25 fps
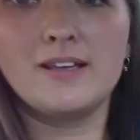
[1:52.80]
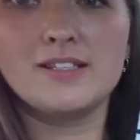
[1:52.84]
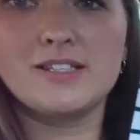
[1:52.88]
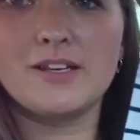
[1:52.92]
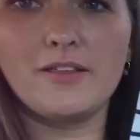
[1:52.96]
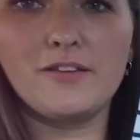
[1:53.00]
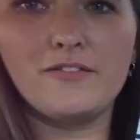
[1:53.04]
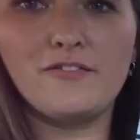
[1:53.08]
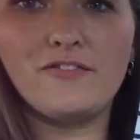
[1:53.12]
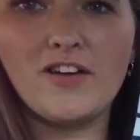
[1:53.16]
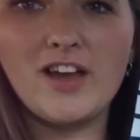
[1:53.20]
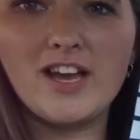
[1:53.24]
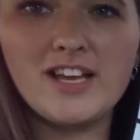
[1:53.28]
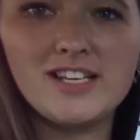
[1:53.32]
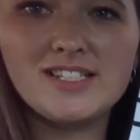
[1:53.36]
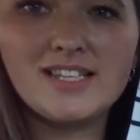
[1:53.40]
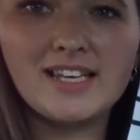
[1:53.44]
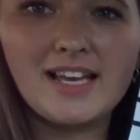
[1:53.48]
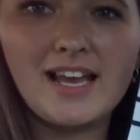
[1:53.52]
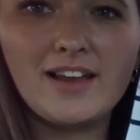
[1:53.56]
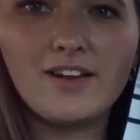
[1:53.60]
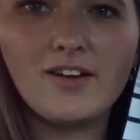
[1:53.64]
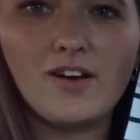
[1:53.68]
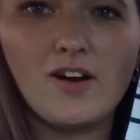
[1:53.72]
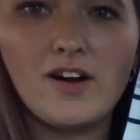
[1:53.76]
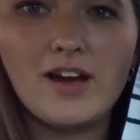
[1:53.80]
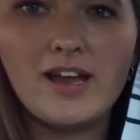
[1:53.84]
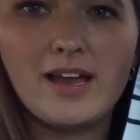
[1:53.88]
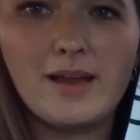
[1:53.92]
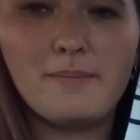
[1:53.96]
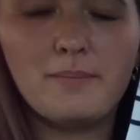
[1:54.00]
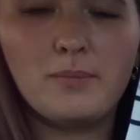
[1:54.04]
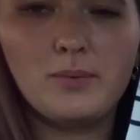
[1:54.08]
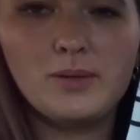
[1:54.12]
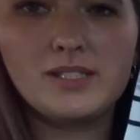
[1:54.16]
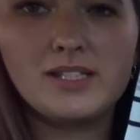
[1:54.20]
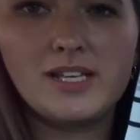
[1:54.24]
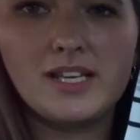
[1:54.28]
So the first thing I got
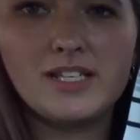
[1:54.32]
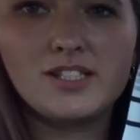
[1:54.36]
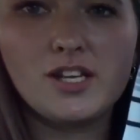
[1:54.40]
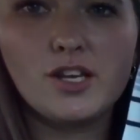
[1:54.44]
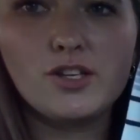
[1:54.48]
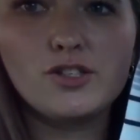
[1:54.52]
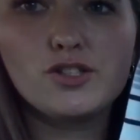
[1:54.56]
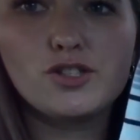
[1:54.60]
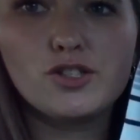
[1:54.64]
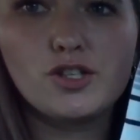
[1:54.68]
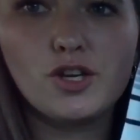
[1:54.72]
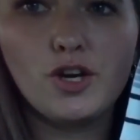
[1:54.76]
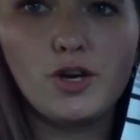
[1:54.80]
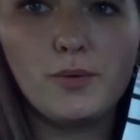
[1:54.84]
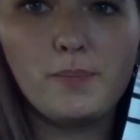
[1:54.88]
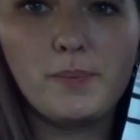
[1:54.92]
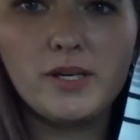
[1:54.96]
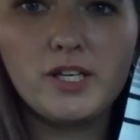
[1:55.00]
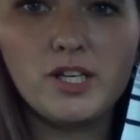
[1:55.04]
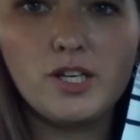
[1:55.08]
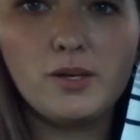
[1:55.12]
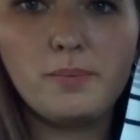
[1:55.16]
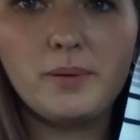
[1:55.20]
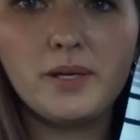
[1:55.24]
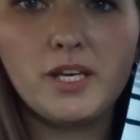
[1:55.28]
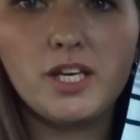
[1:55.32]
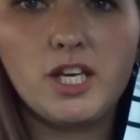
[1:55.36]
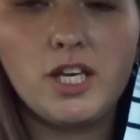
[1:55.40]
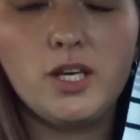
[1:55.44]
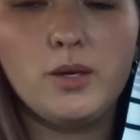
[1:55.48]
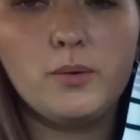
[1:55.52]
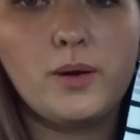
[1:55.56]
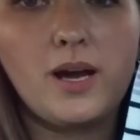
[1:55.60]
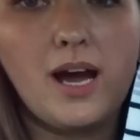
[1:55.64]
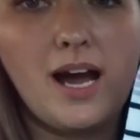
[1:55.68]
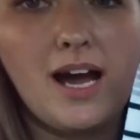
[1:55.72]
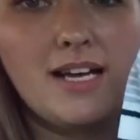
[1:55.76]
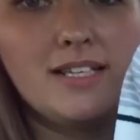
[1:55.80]
him was this super duper
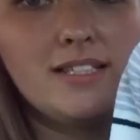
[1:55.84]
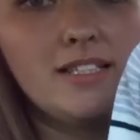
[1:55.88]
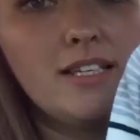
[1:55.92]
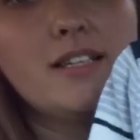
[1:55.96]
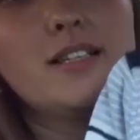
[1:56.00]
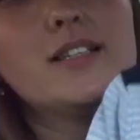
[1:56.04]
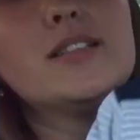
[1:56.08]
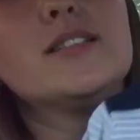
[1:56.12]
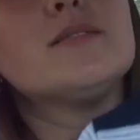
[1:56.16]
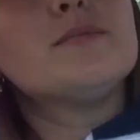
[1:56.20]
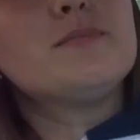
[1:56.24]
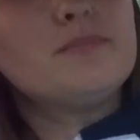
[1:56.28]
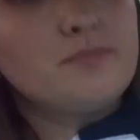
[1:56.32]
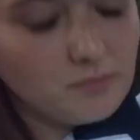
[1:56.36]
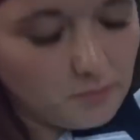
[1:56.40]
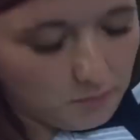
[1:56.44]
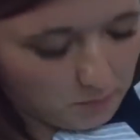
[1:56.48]
cute cardigan.